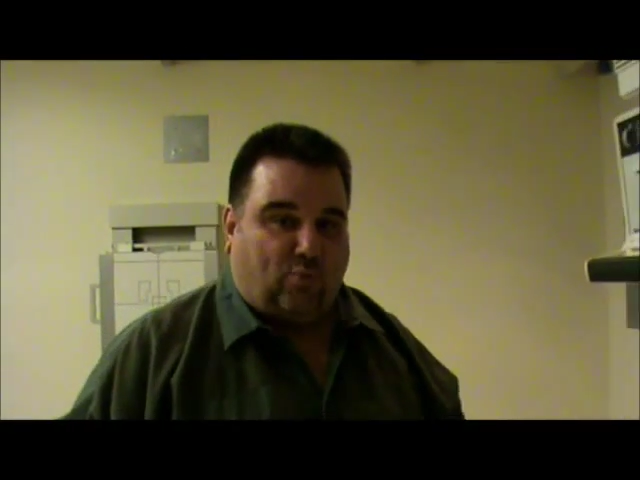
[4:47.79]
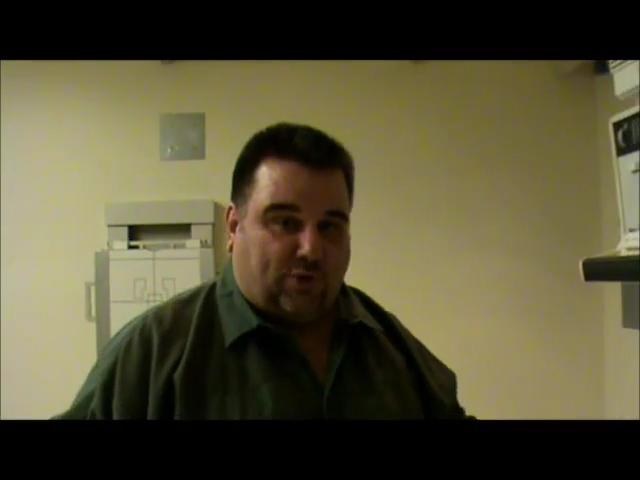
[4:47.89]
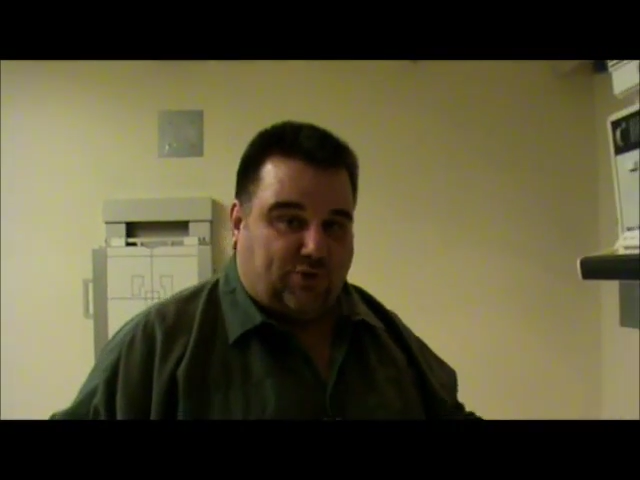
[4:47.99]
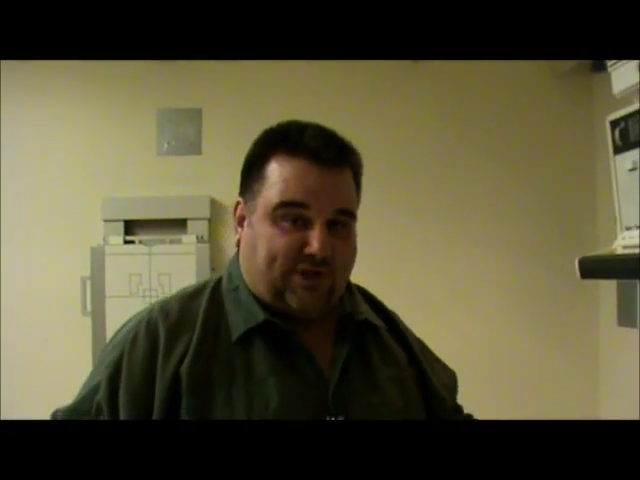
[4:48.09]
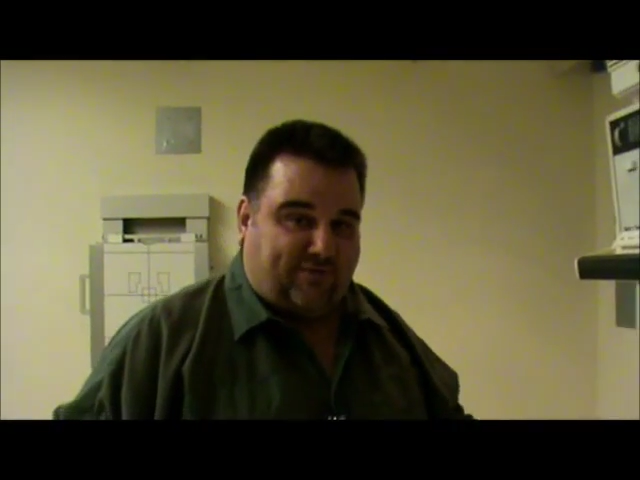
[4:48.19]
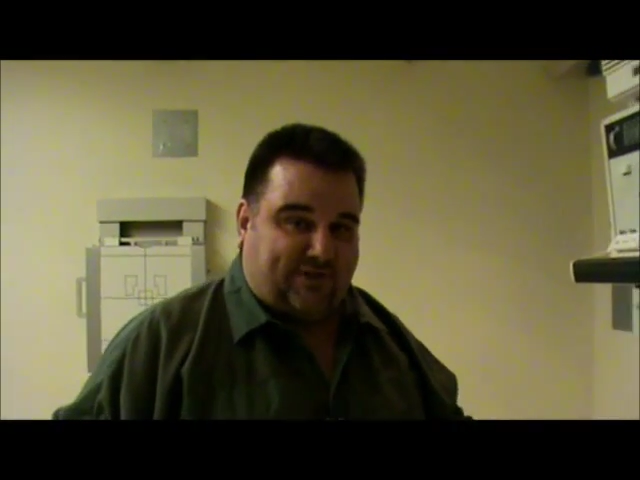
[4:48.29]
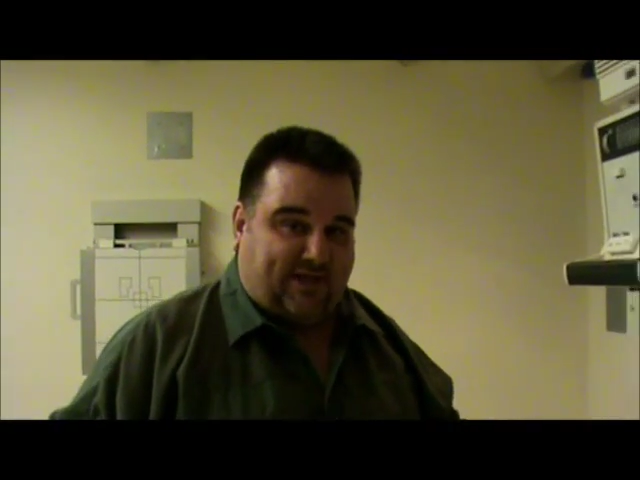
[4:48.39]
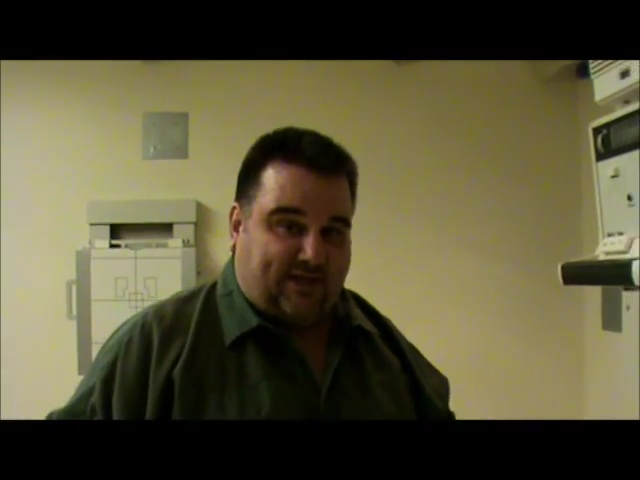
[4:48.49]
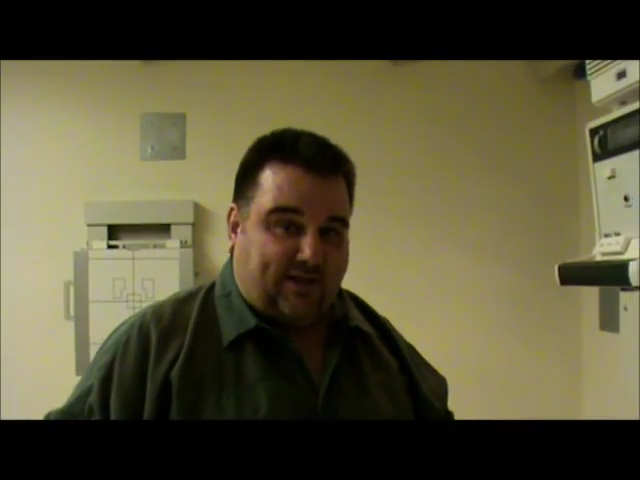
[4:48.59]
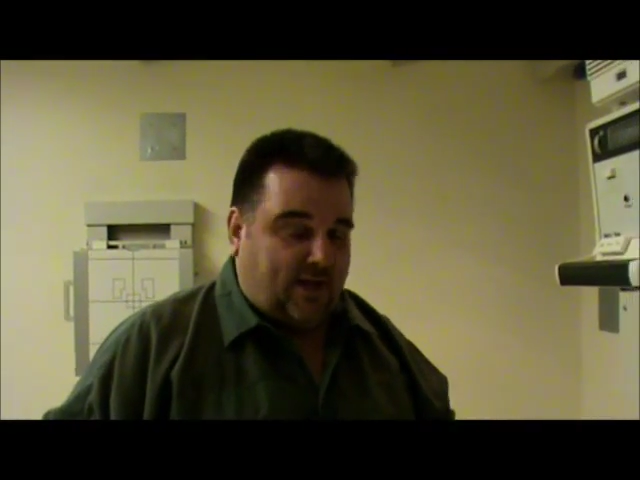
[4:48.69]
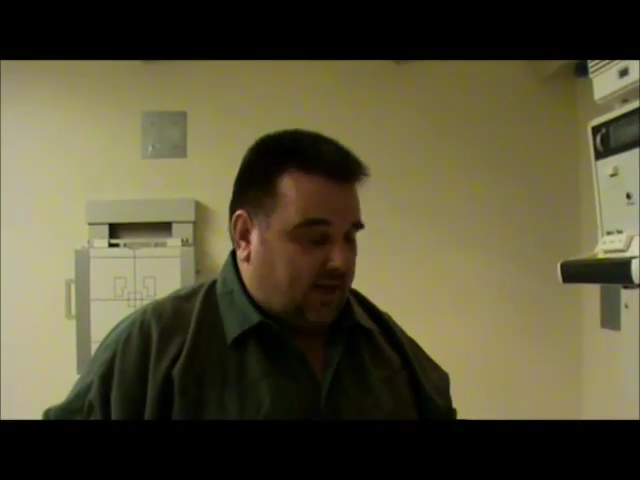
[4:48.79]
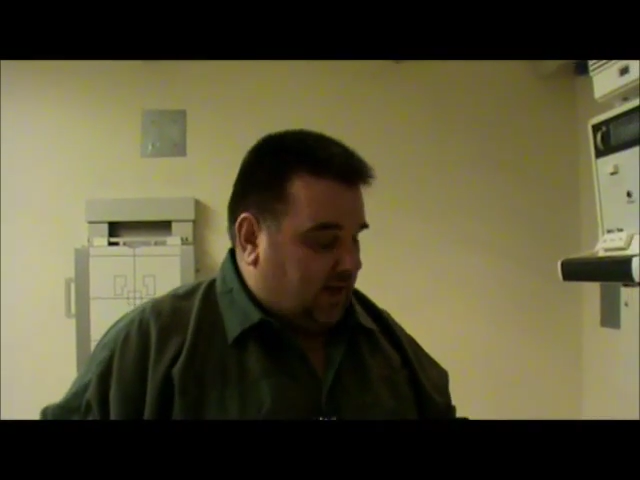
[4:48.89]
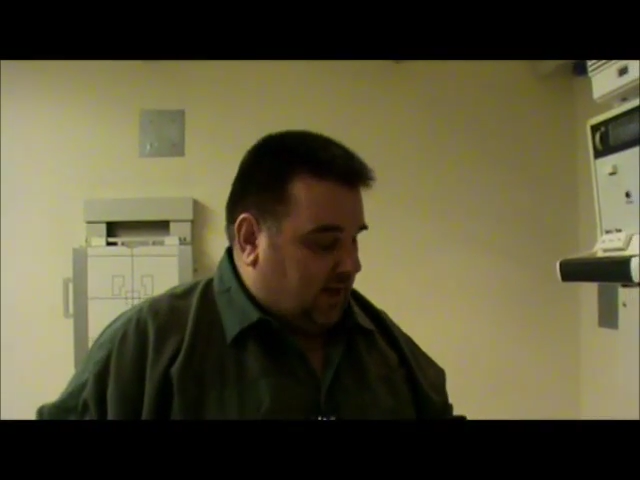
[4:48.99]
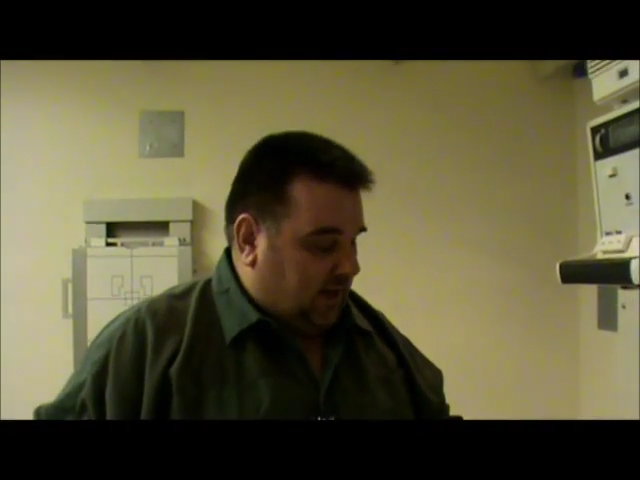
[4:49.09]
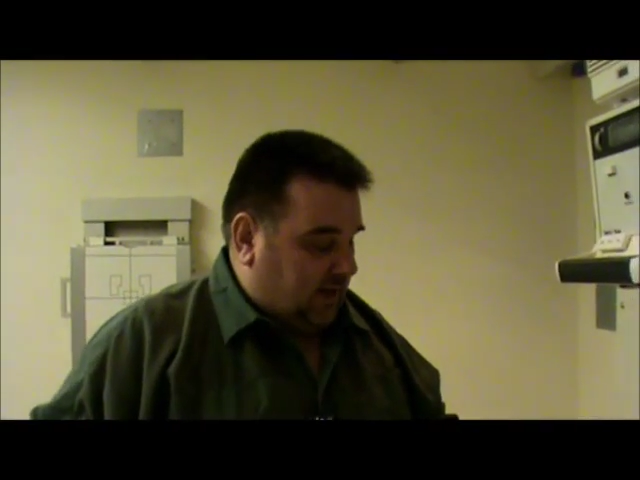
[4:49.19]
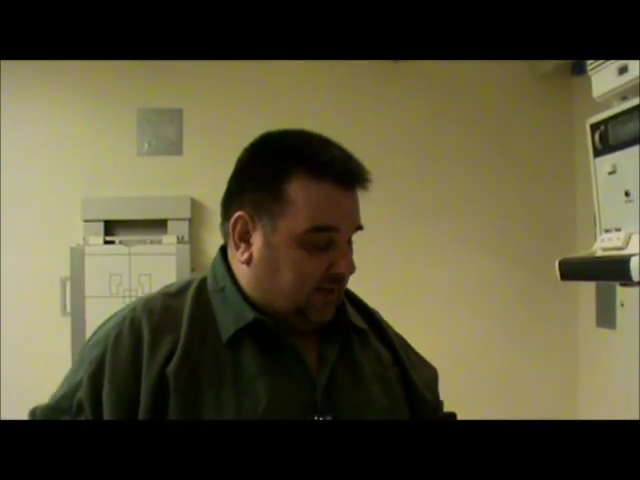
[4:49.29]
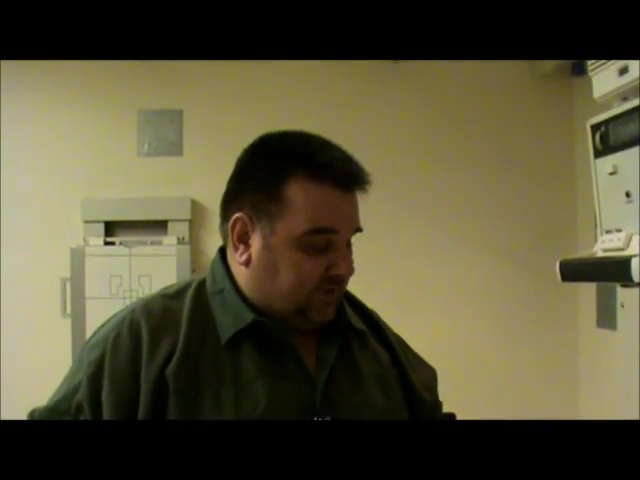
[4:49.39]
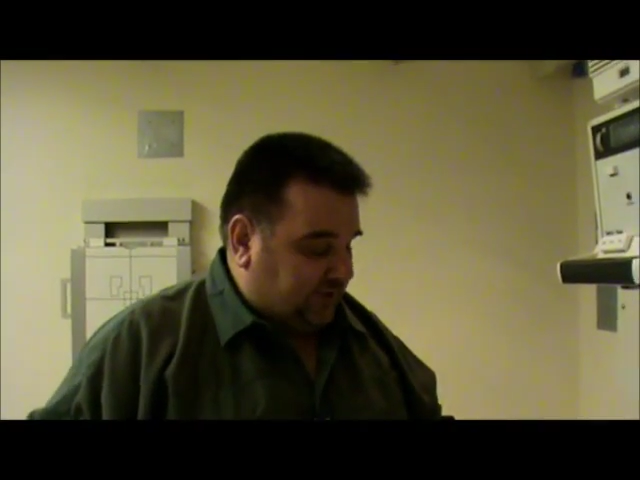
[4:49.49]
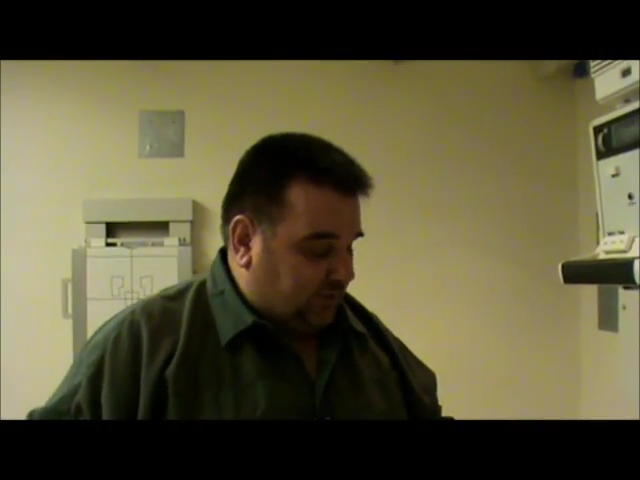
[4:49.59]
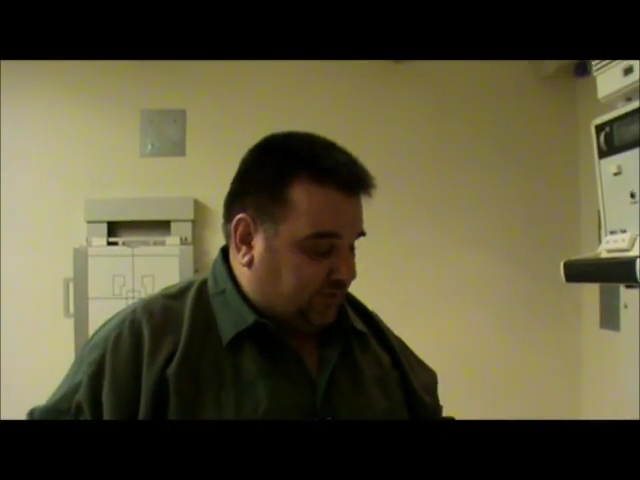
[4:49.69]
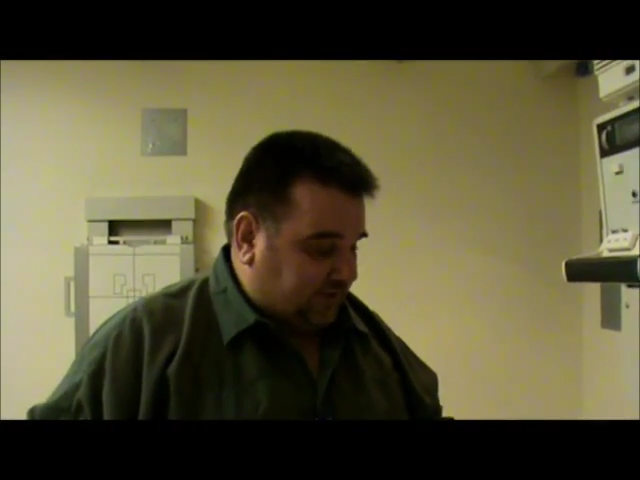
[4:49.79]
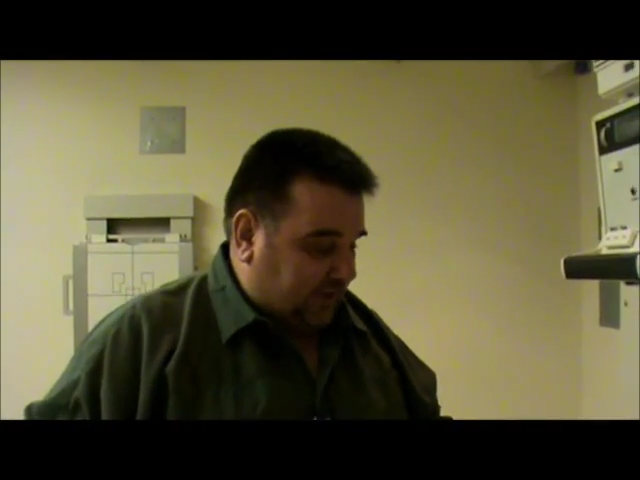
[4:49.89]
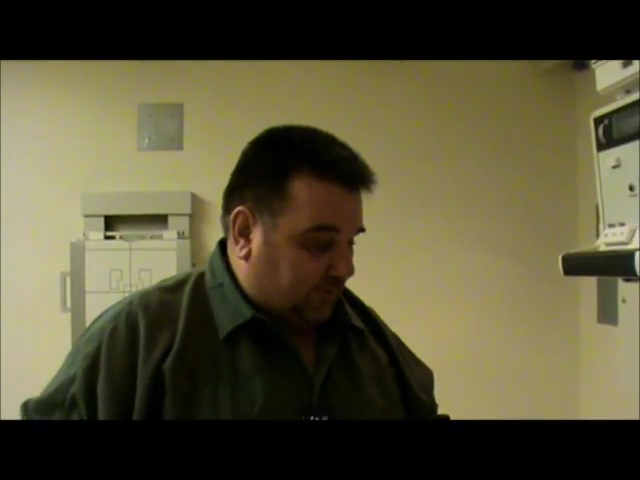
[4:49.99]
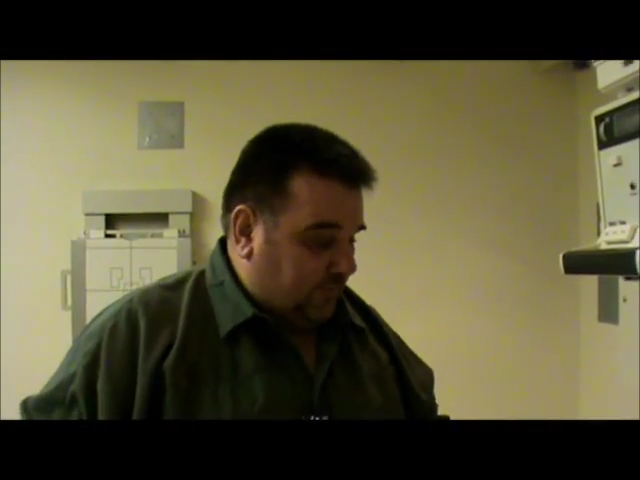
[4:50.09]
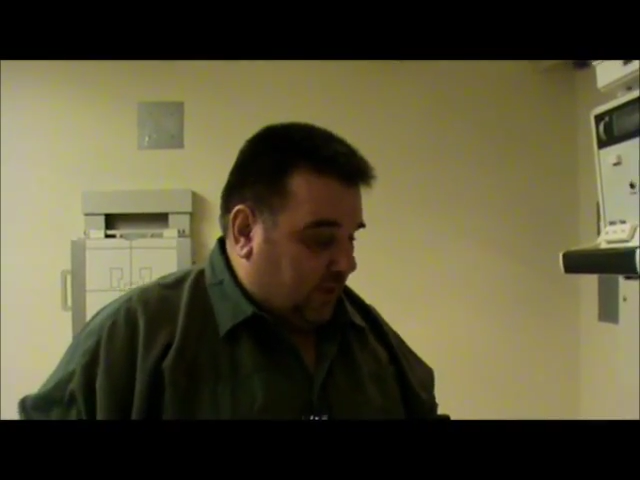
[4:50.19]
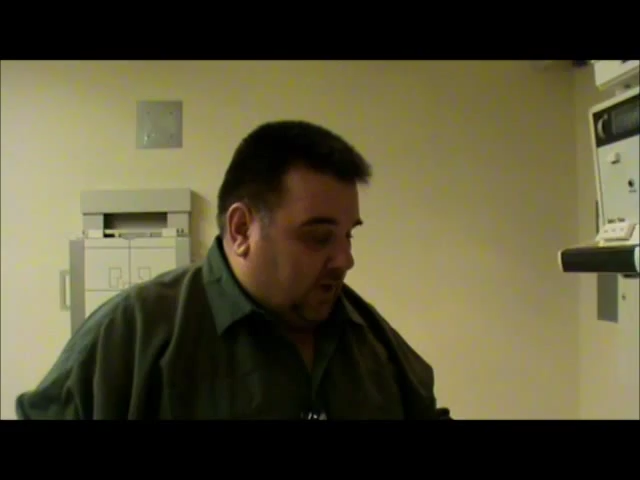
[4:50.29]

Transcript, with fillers: 117 uh, center cell.